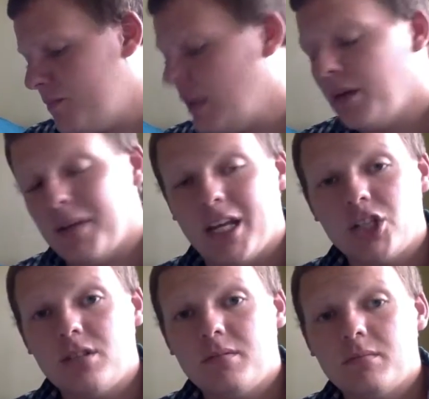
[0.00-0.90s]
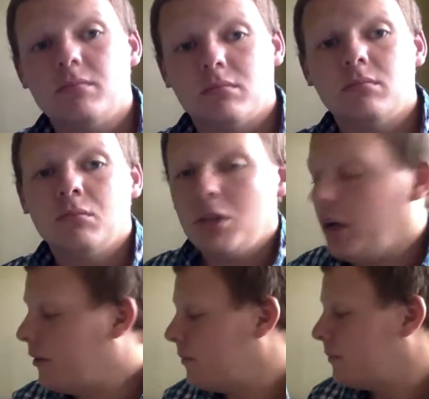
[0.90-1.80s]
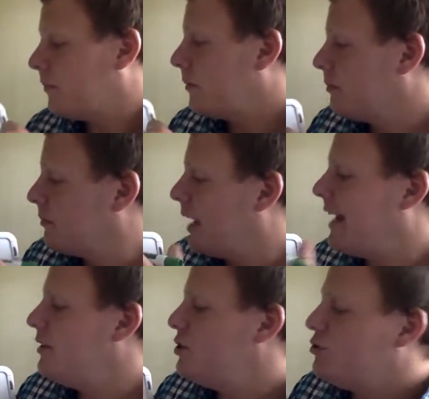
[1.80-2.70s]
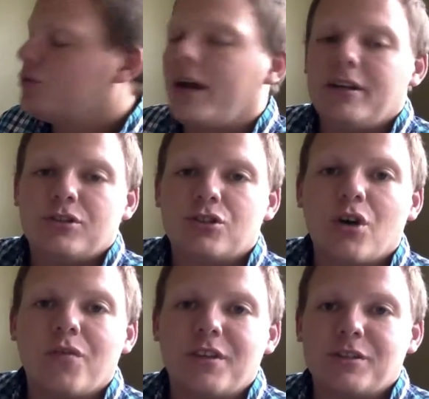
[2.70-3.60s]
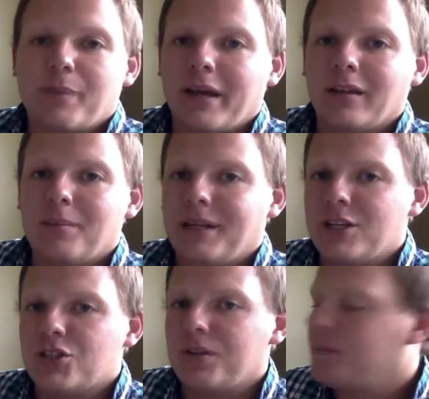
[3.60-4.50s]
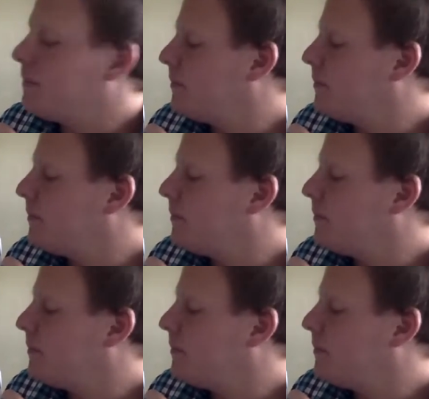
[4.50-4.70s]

Elimination? Good. How did you try to solve this by elimination?